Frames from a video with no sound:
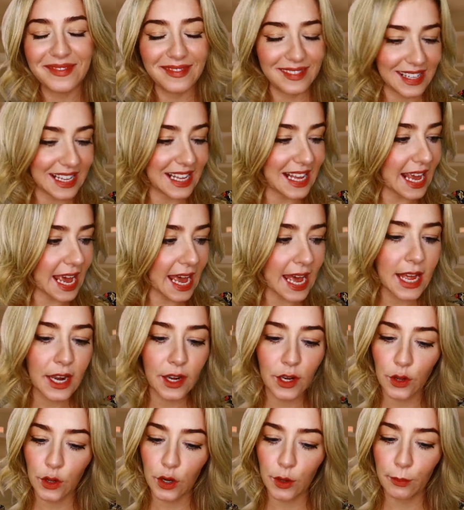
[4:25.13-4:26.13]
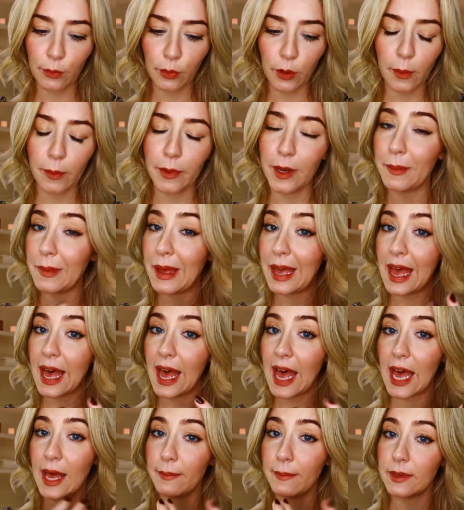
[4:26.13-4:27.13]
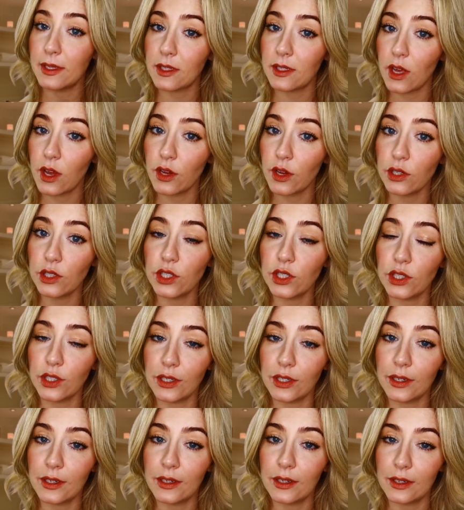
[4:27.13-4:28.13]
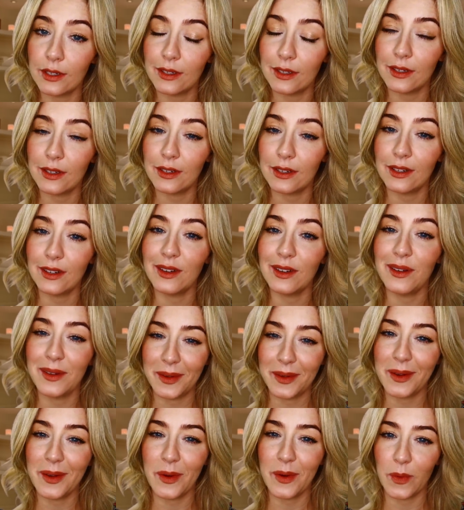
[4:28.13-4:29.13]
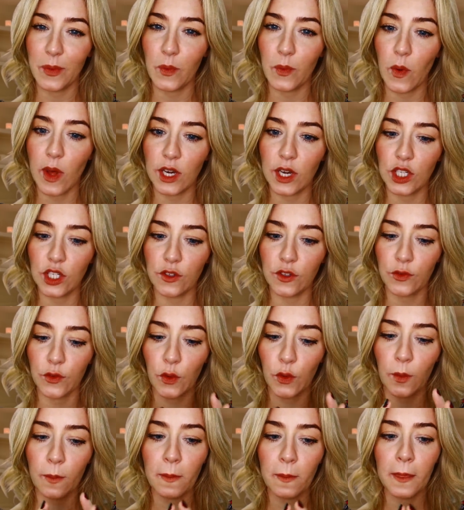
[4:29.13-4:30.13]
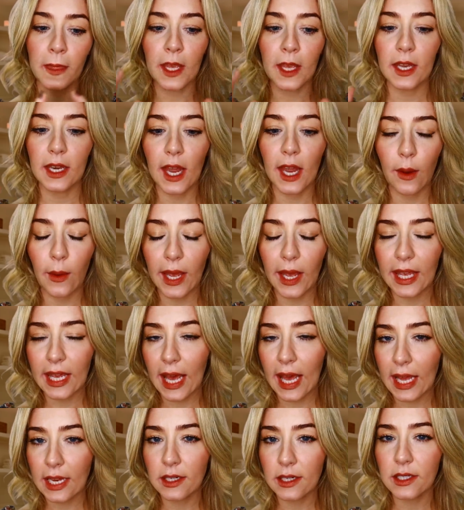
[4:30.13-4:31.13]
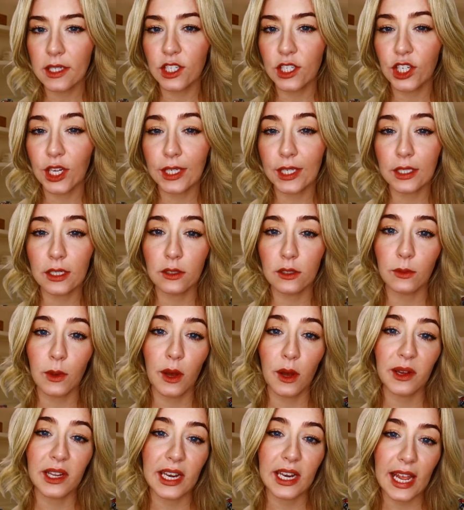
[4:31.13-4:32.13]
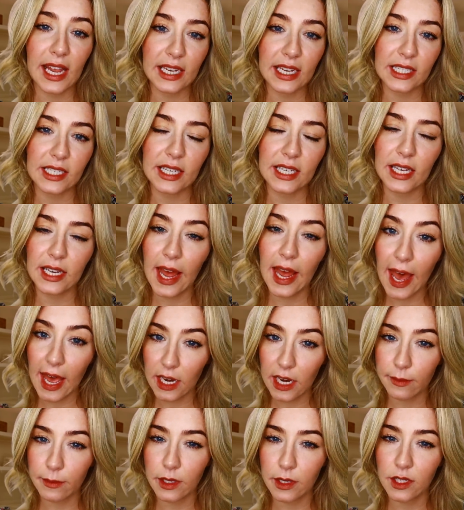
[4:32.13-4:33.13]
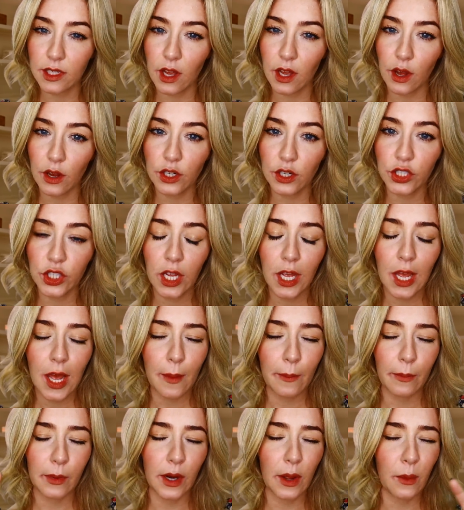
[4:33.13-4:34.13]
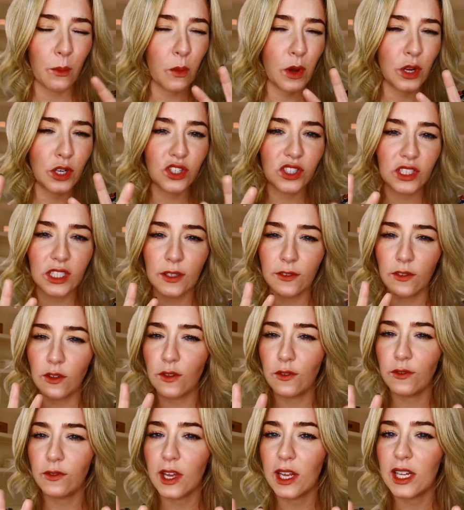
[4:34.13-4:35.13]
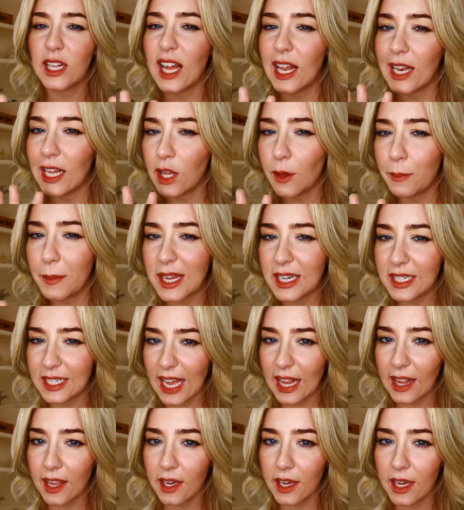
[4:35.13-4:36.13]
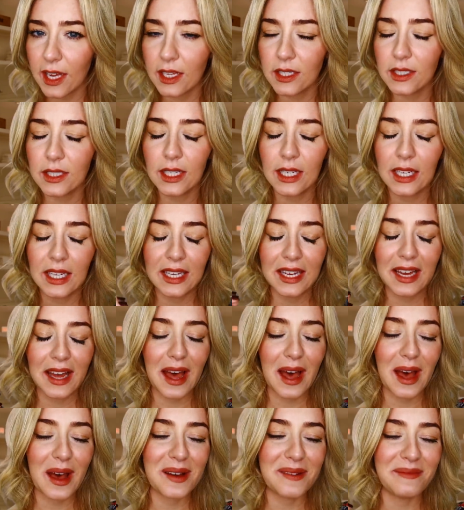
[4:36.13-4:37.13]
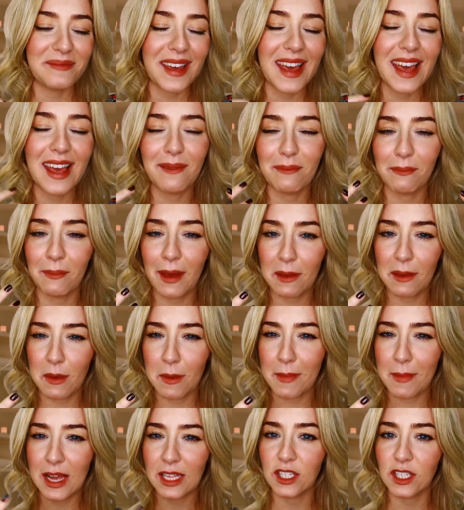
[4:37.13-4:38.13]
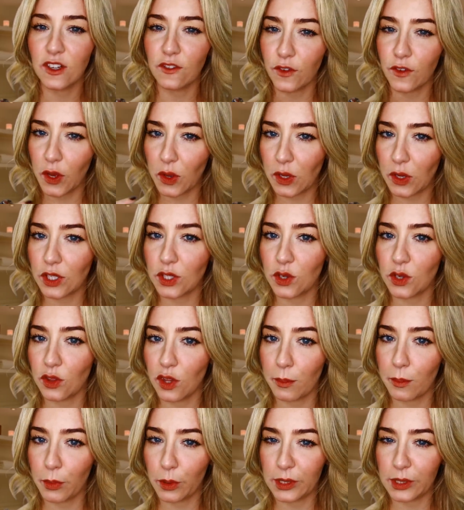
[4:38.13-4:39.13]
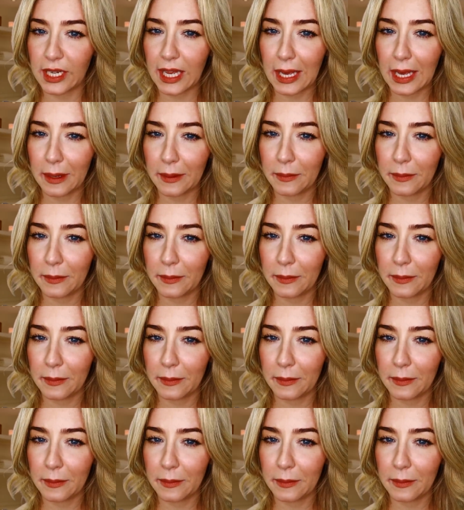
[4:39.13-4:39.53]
Yeah, not a problem. Hand massage? Wonderful. Now, I can suggest as well an Indian head massage, but I'm wondering if you feel a little bit delicate. It may be best to focus on the body.